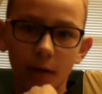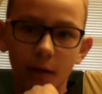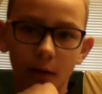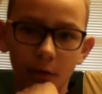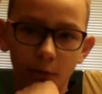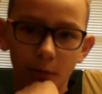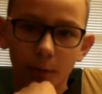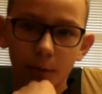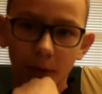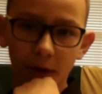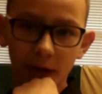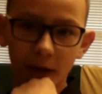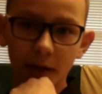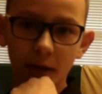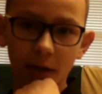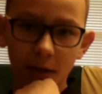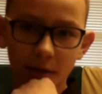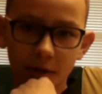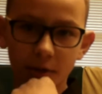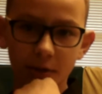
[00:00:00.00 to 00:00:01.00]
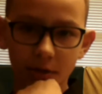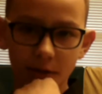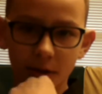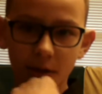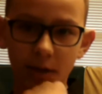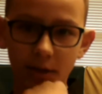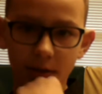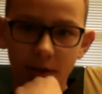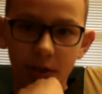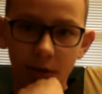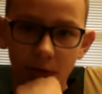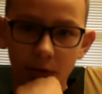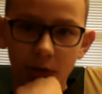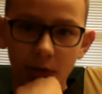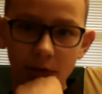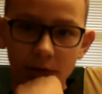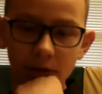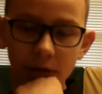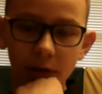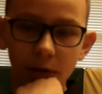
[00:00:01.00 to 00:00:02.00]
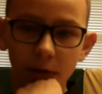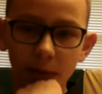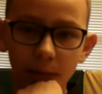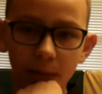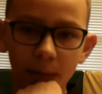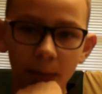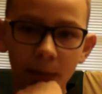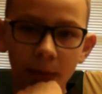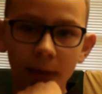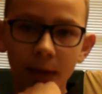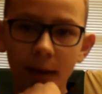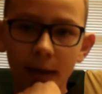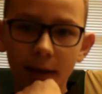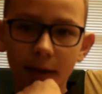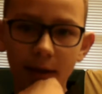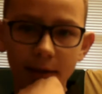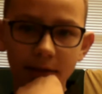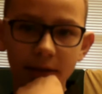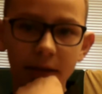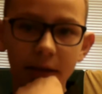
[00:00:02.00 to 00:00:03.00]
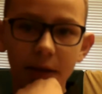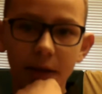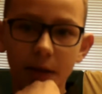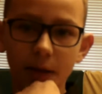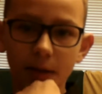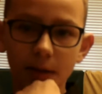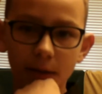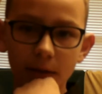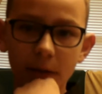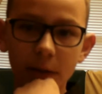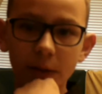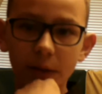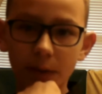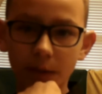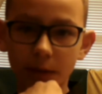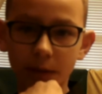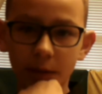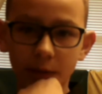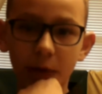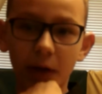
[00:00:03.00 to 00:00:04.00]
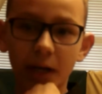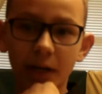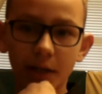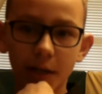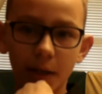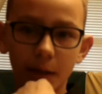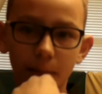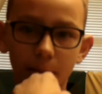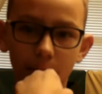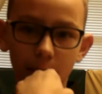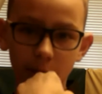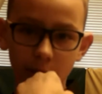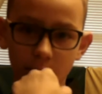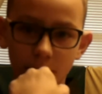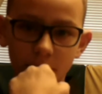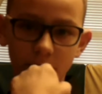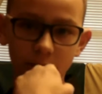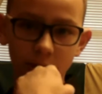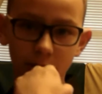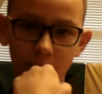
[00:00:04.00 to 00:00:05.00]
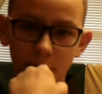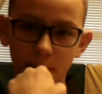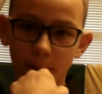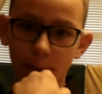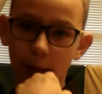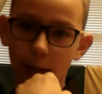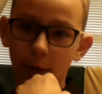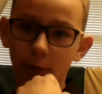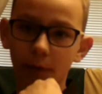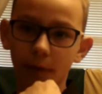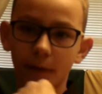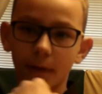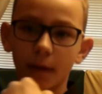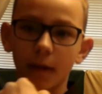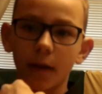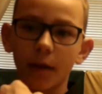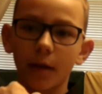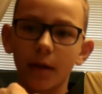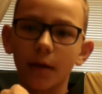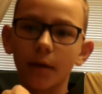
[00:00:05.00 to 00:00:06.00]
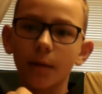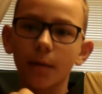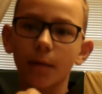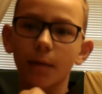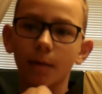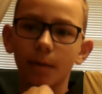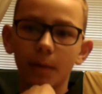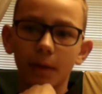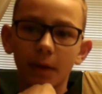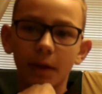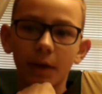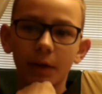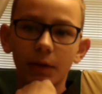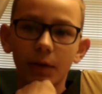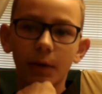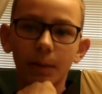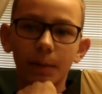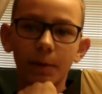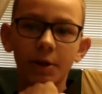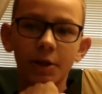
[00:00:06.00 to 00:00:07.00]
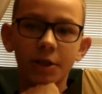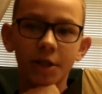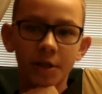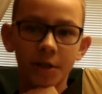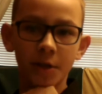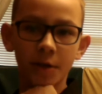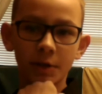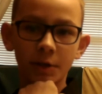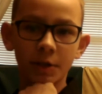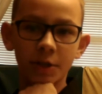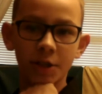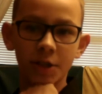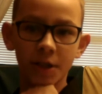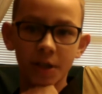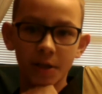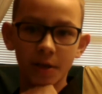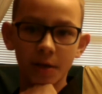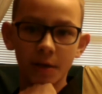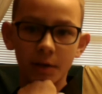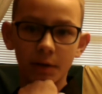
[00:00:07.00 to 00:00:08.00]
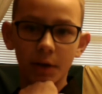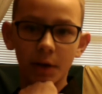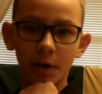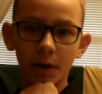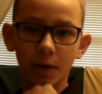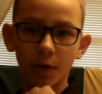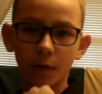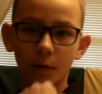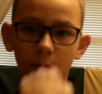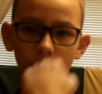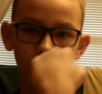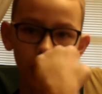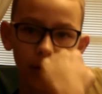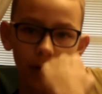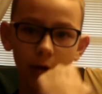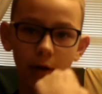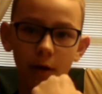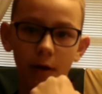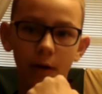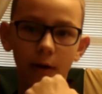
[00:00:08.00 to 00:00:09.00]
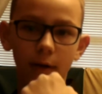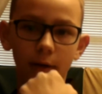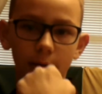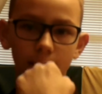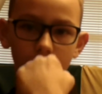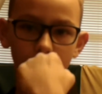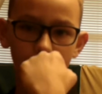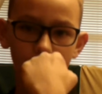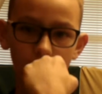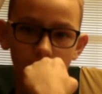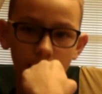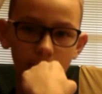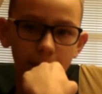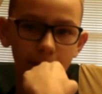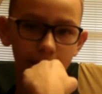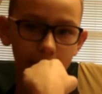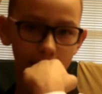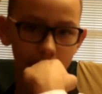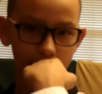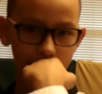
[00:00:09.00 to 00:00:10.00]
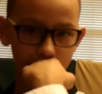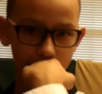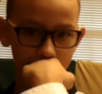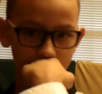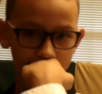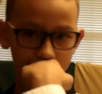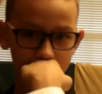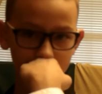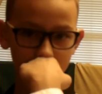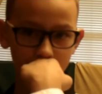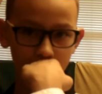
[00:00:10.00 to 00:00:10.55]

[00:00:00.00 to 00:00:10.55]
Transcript: you break a tooth or so. So don't directly punch to the mouth. Either punch to the chin or the field drum.